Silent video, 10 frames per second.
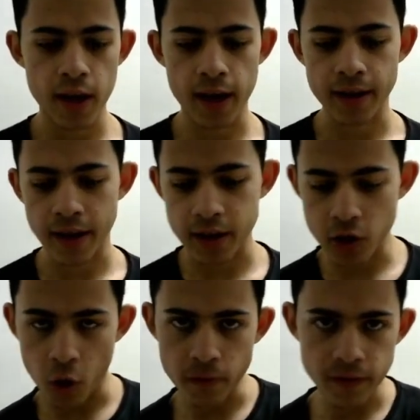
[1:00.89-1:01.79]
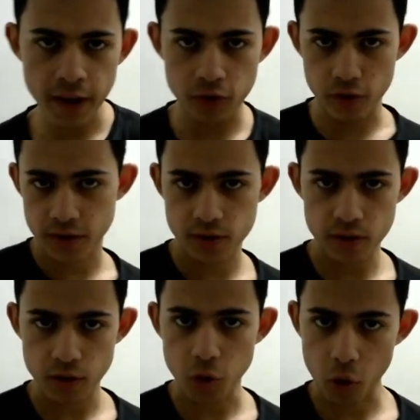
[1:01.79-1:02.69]
and I connect to
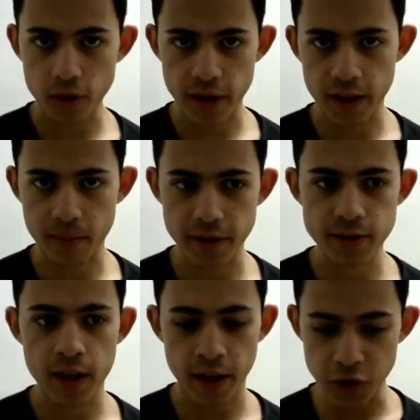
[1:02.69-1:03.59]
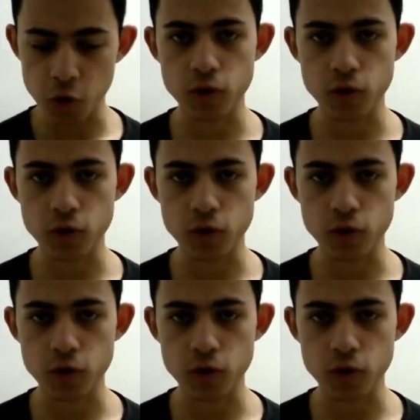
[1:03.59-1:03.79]
this local database, and I used